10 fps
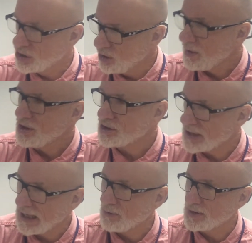do you
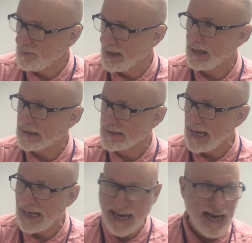understand what the man is
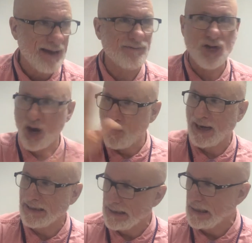saying? I have no
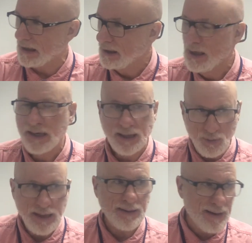idea. Can
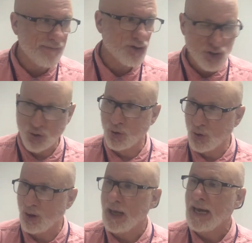we come after
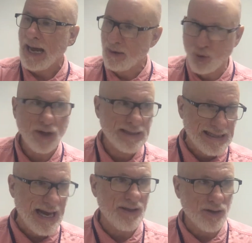school and work
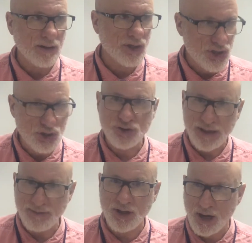together? Because you
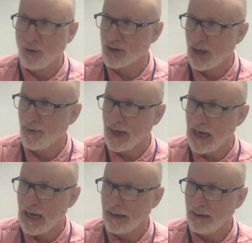seem to know what's going
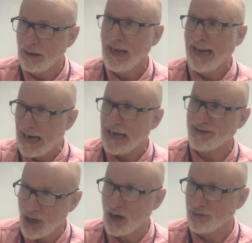on and I
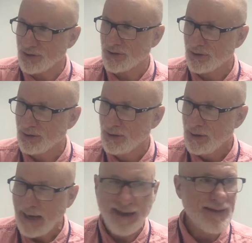don't.
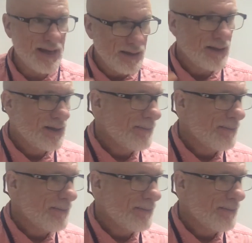And then